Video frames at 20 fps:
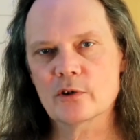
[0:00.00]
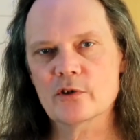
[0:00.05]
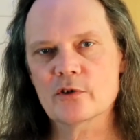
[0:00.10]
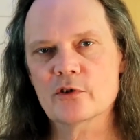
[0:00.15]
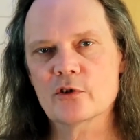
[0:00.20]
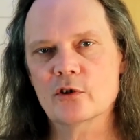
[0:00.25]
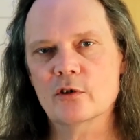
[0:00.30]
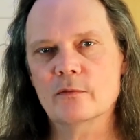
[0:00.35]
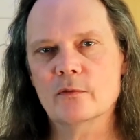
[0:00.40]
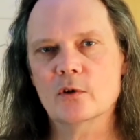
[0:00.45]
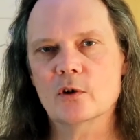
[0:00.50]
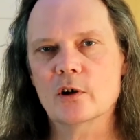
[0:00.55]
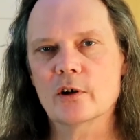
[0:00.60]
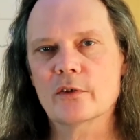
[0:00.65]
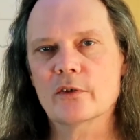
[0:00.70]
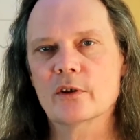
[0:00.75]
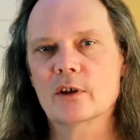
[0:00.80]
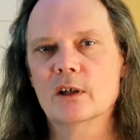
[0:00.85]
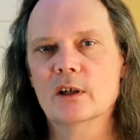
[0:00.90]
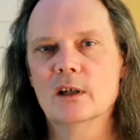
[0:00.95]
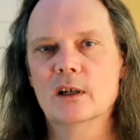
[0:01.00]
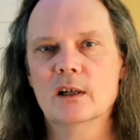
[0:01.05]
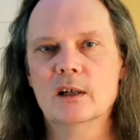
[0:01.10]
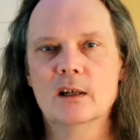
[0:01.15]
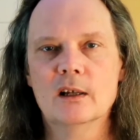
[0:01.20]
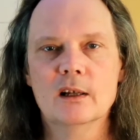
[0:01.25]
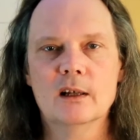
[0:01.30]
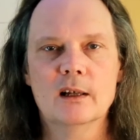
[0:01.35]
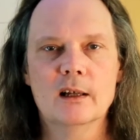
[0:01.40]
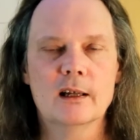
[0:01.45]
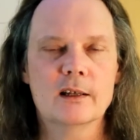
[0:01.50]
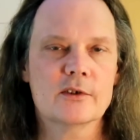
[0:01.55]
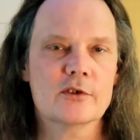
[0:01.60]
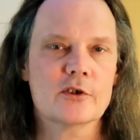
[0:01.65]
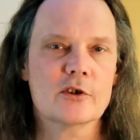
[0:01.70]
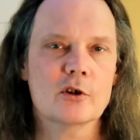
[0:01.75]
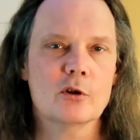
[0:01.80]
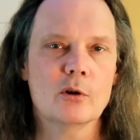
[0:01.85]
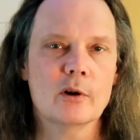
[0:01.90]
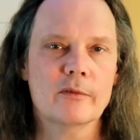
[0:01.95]
and so forth. And
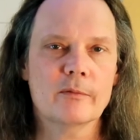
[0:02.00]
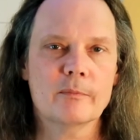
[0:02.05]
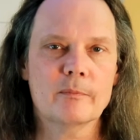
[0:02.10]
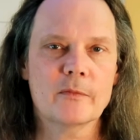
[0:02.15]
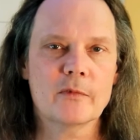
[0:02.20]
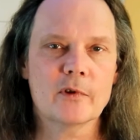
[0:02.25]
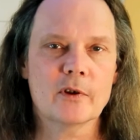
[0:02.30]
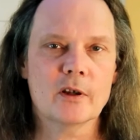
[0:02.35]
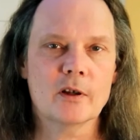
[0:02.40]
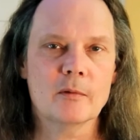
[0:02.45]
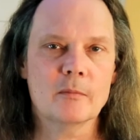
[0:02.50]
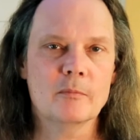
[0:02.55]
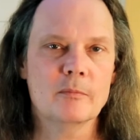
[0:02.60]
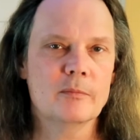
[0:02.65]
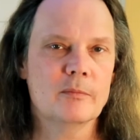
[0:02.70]
so if the